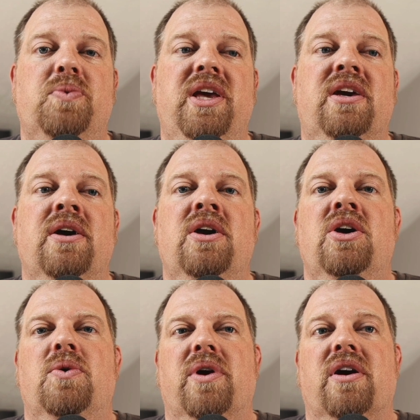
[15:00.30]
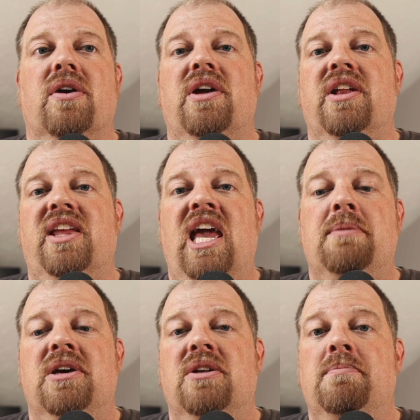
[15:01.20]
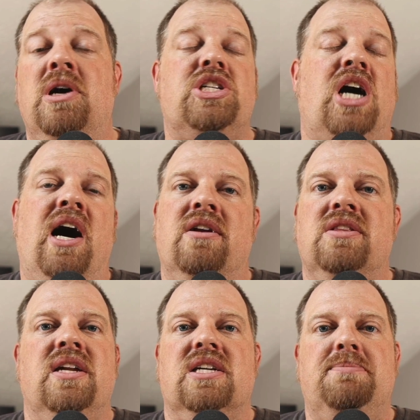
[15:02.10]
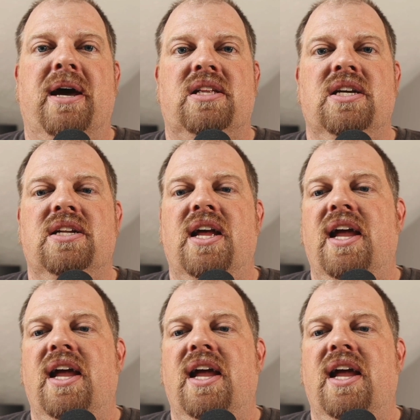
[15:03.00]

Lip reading: week, where it came in much hotter than expected.